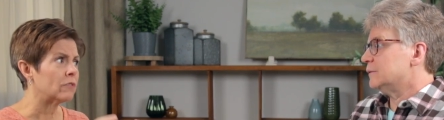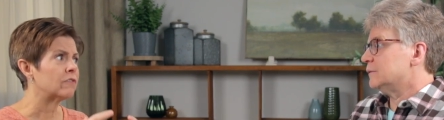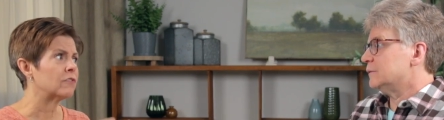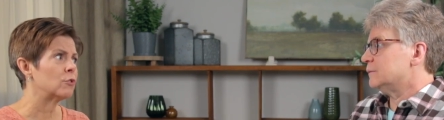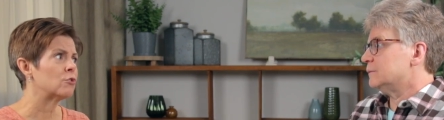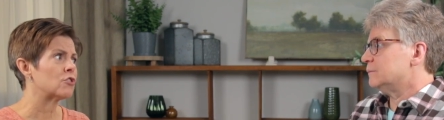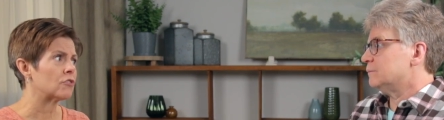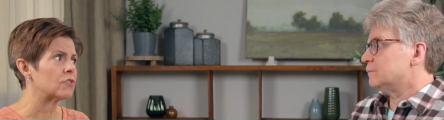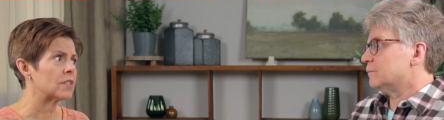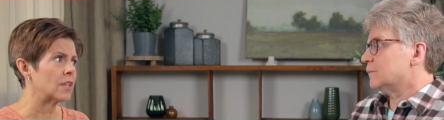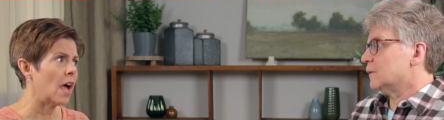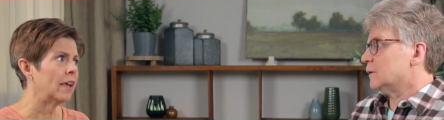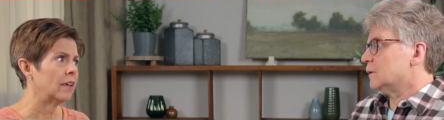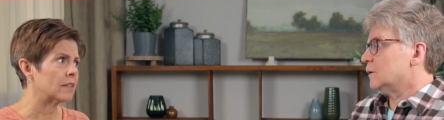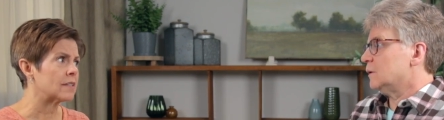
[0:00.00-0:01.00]
Speaker 1: in future
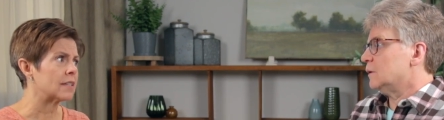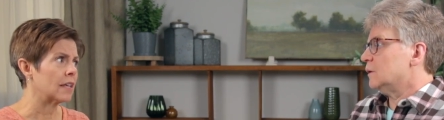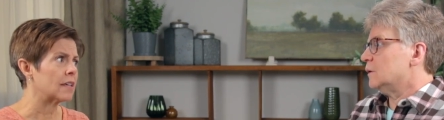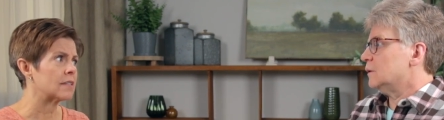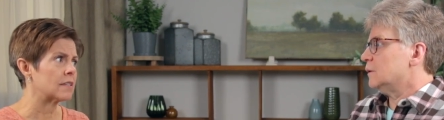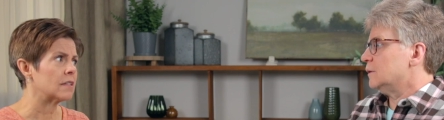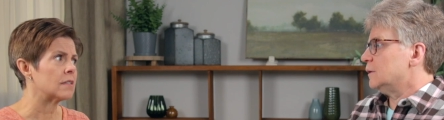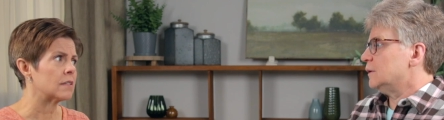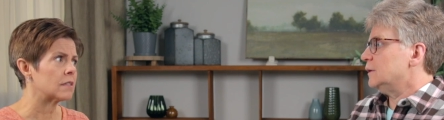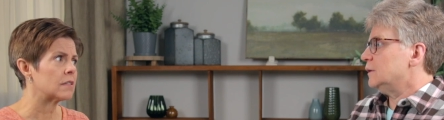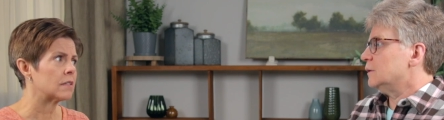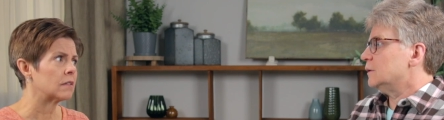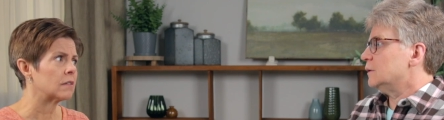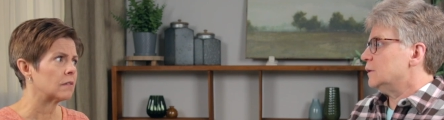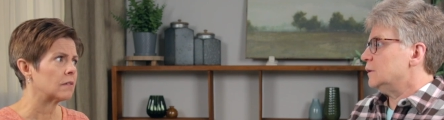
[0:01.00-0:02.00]
science
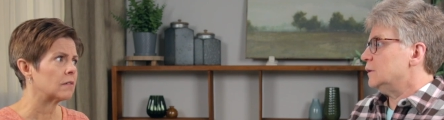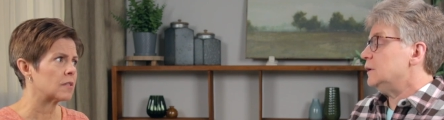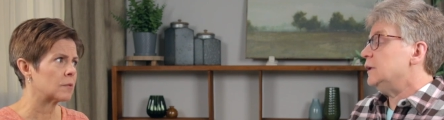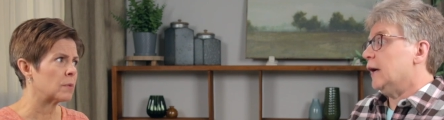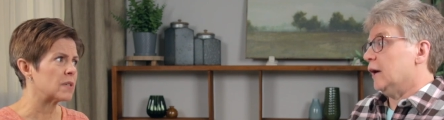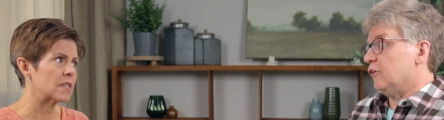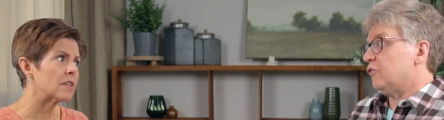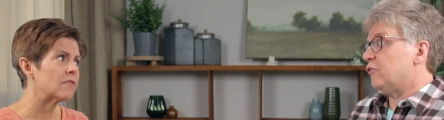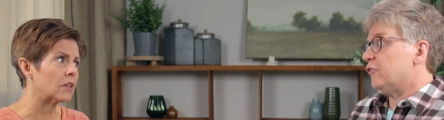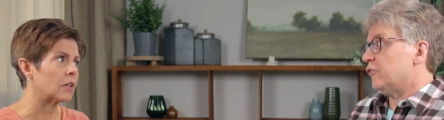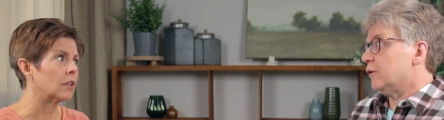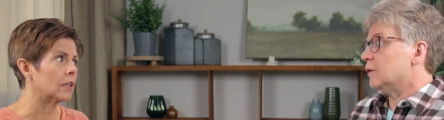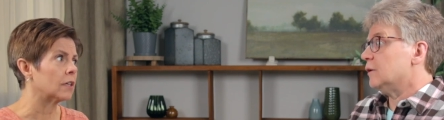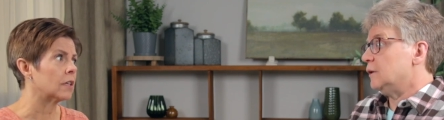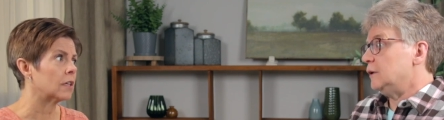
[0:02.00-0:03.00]
lessons
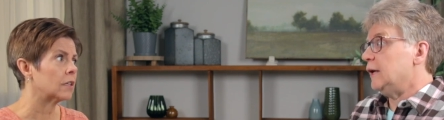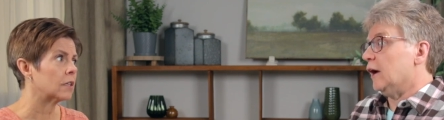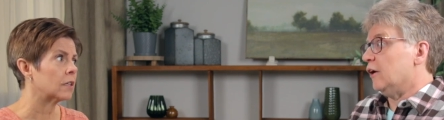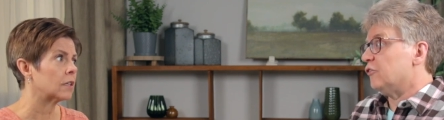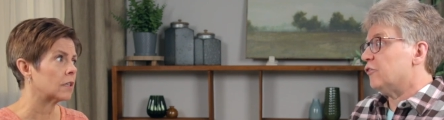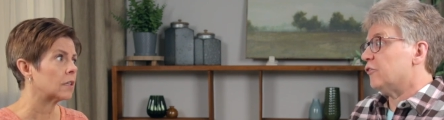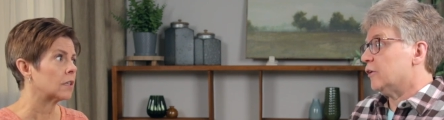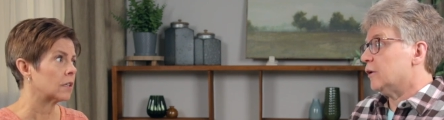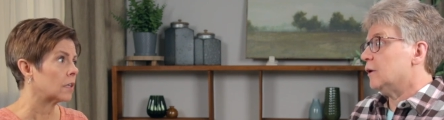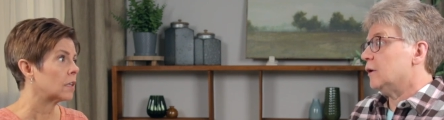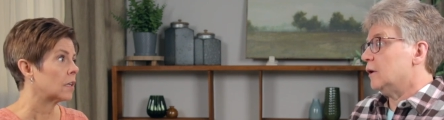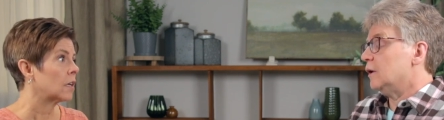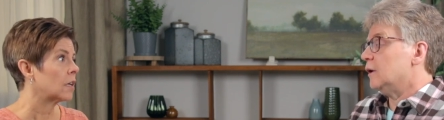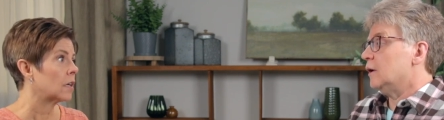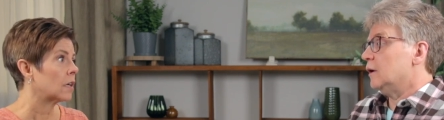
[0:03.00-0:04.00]
specifically. Yes.
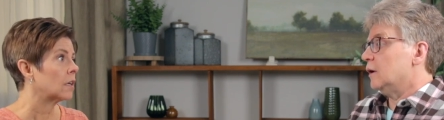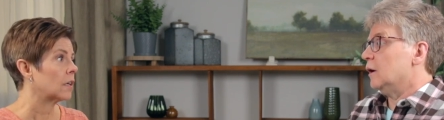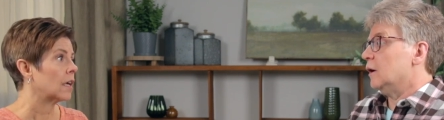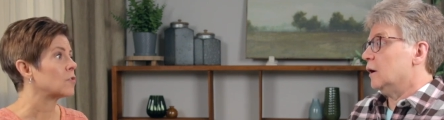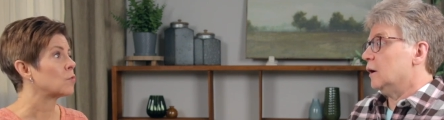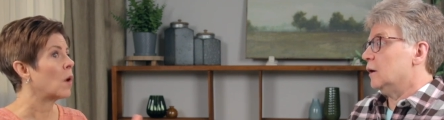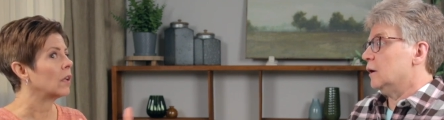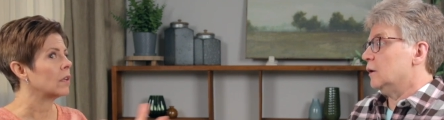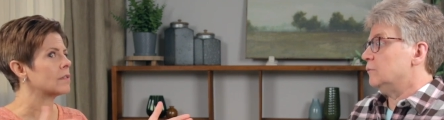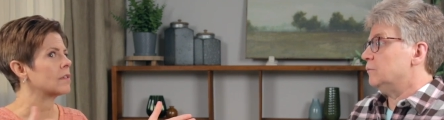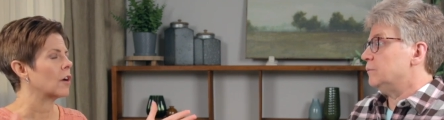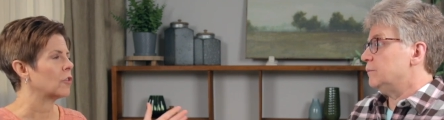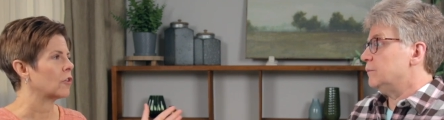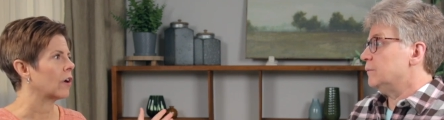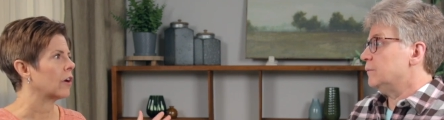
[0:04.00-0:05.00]
Speaker 2: As well as
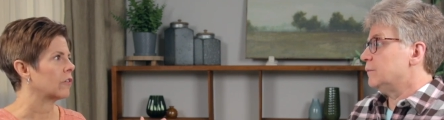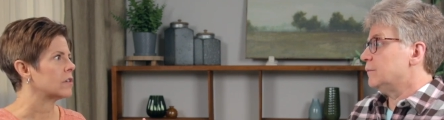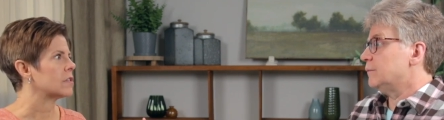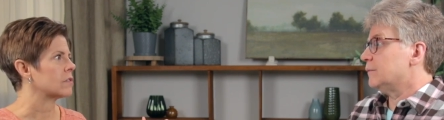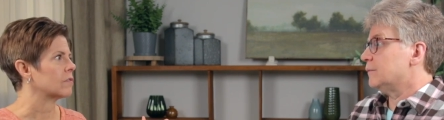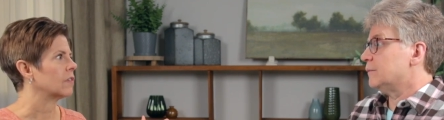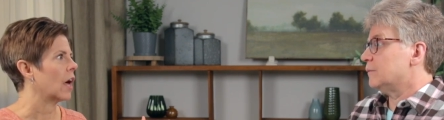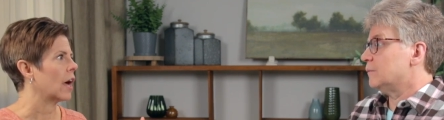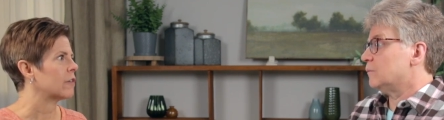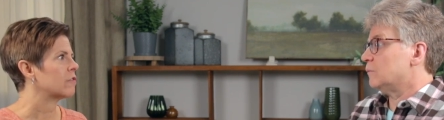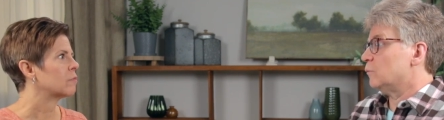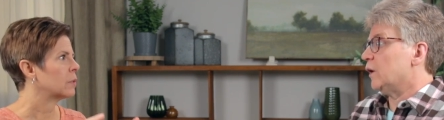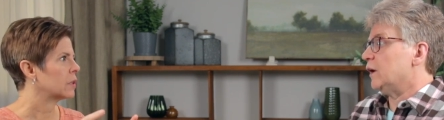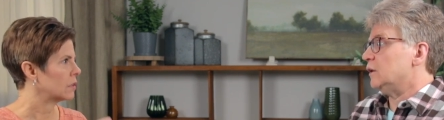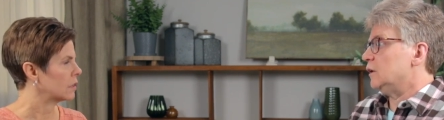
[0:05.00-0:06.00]
other areas of life.
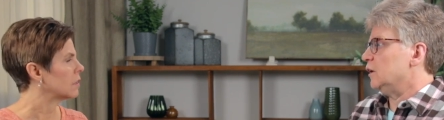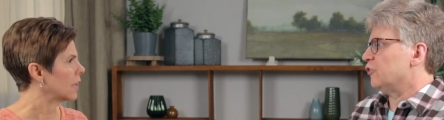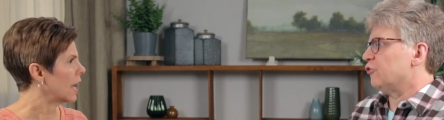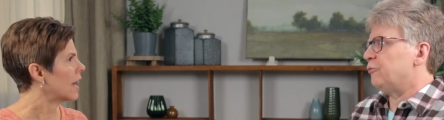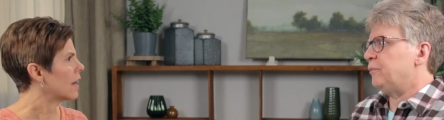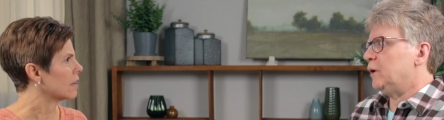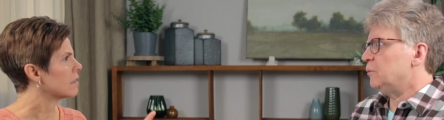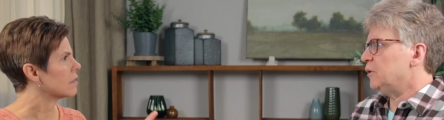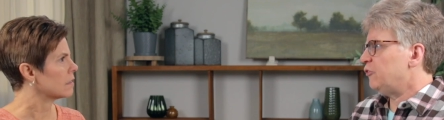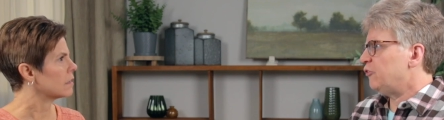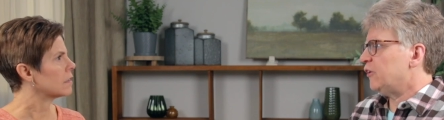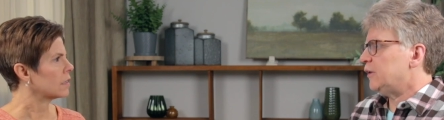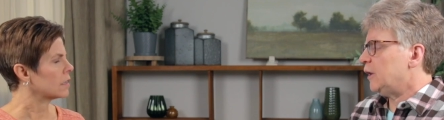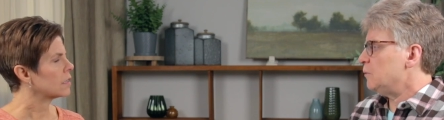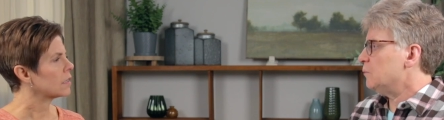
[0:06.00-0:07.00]
Right. But the experiments
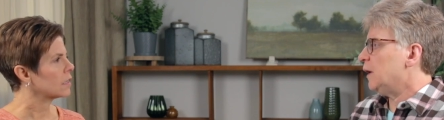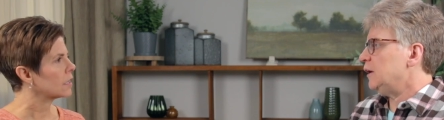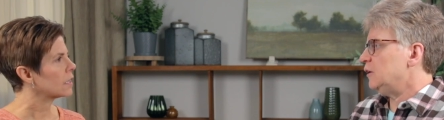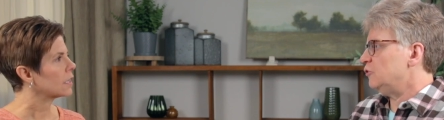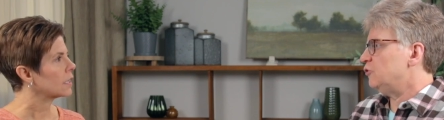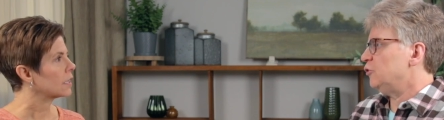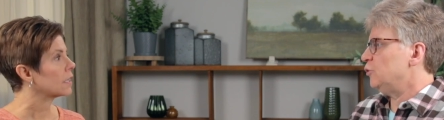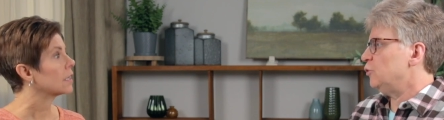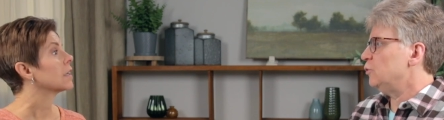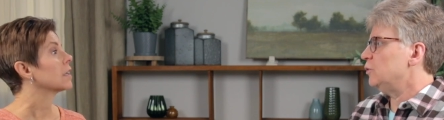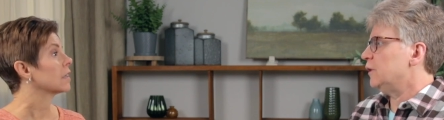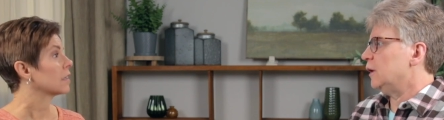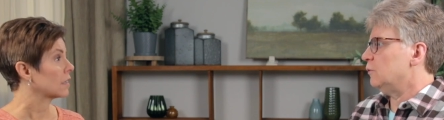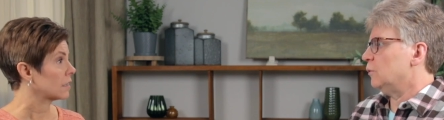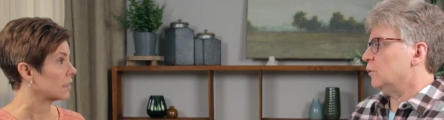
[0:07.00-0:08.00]
that they might do,
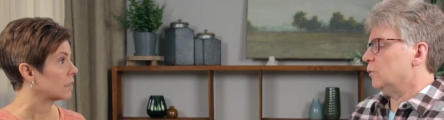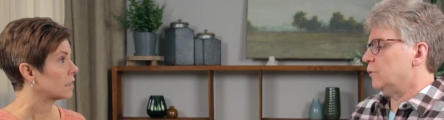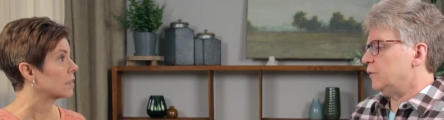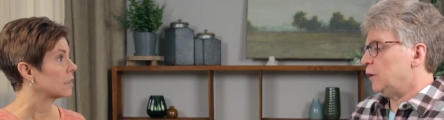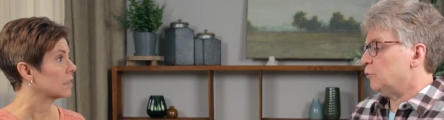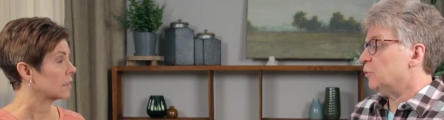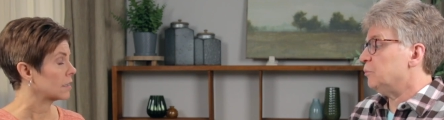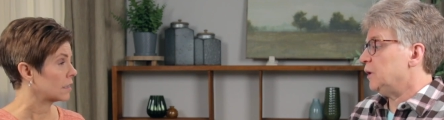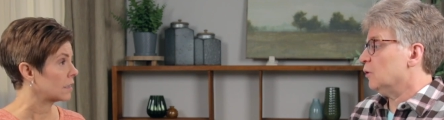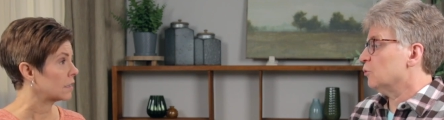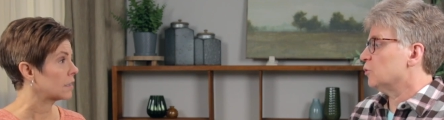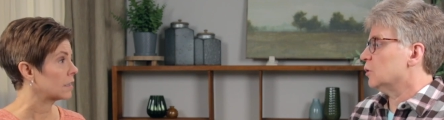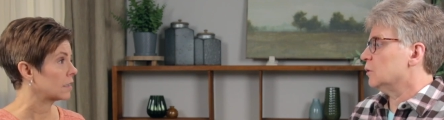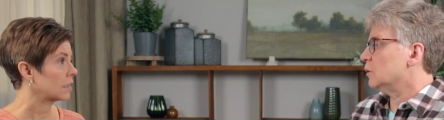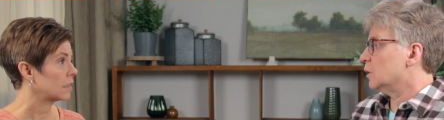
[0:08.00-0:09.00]
they will be
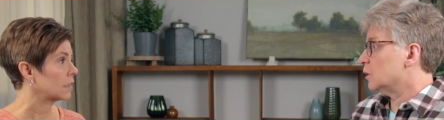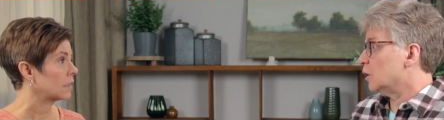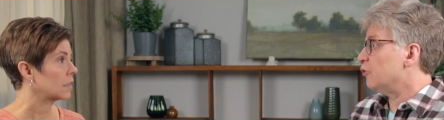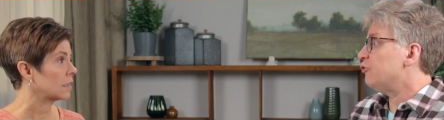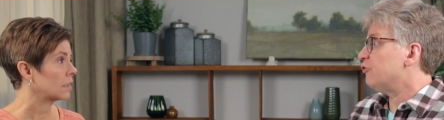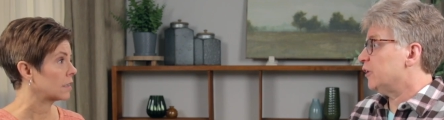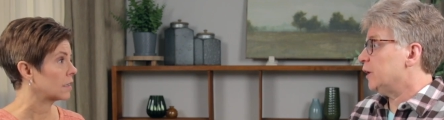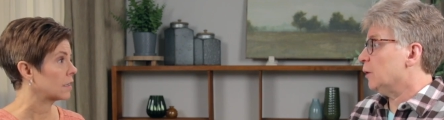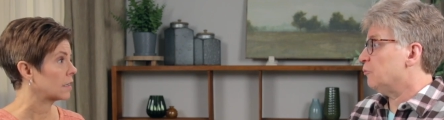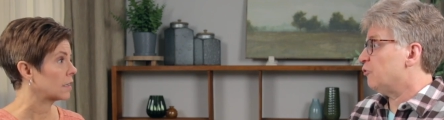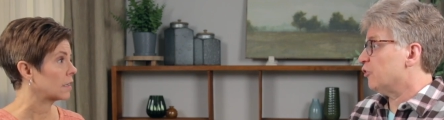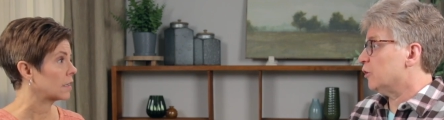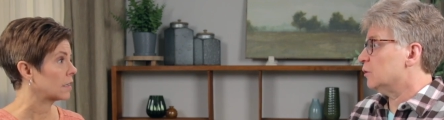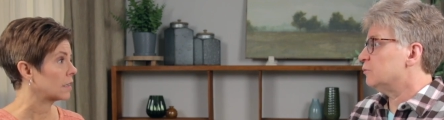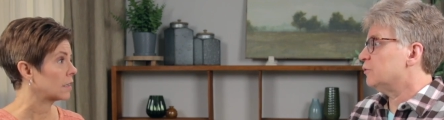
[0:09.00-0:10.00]
able to closely
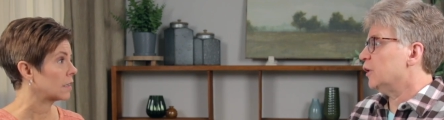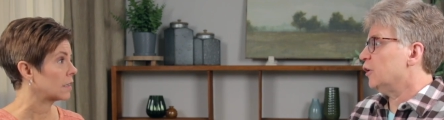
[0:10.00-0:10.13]
observe